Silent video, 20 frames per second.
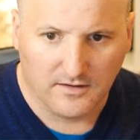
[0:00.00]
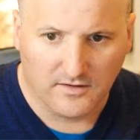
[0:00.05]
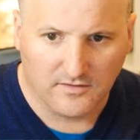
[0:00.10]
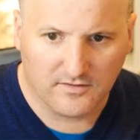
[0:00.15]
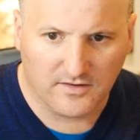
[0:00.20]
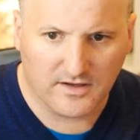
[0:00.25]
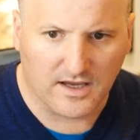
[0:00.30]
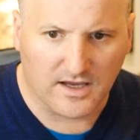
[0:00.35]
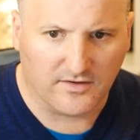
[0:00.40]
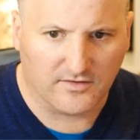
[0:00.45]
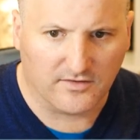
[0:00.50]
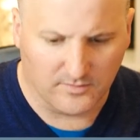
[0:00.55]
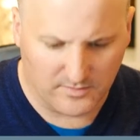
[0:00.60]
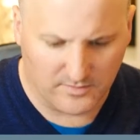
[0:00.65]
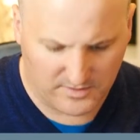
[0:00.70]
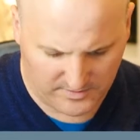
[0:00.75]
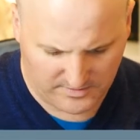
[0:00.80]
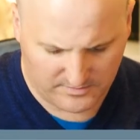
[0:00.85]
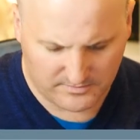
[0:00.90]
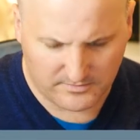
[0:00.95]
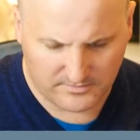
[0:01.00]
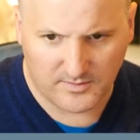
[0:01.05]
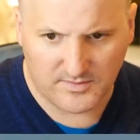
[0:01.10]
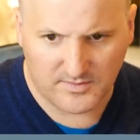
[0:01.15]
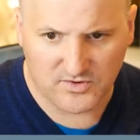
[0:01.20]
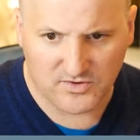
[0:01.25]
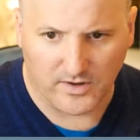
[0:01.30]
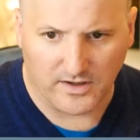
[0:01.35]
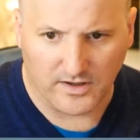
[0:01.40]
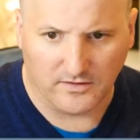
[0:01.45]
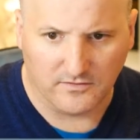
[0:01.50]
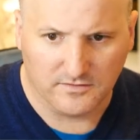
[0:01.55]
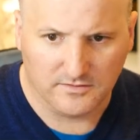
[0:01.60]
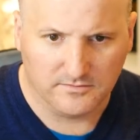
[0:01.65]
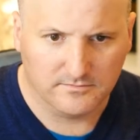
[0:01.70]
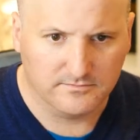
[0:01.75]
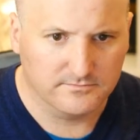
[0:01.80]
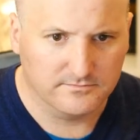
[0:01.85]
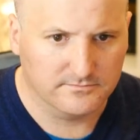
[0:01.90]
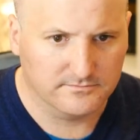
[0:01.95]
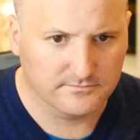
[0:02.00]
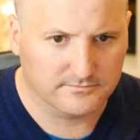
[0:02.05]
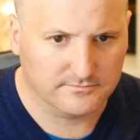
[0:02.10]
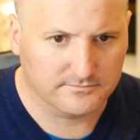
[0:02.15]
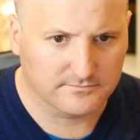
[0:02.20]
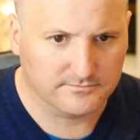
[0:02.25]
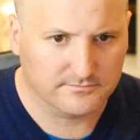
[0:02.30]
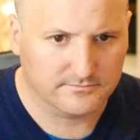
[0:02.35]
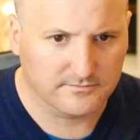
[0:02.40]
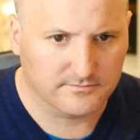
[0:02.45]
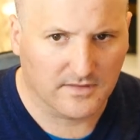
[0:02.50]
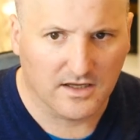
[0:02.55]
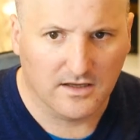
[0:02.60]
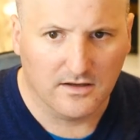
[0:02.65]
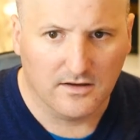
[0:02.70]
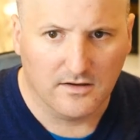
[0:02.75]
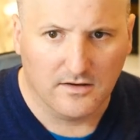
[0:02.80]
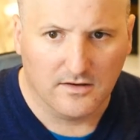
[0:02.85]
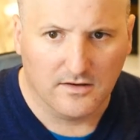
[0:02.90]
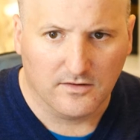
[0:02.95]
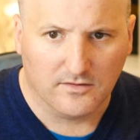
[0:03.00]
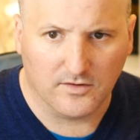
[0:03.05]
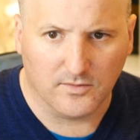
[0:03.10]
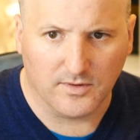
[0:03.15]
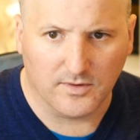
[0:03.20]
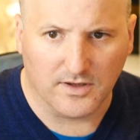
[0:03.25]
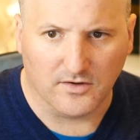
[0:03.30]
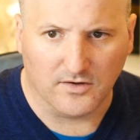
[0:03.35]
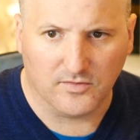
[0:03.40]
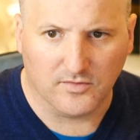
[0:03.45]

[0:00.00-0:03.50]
So yeah, so maybe 12. So there we go.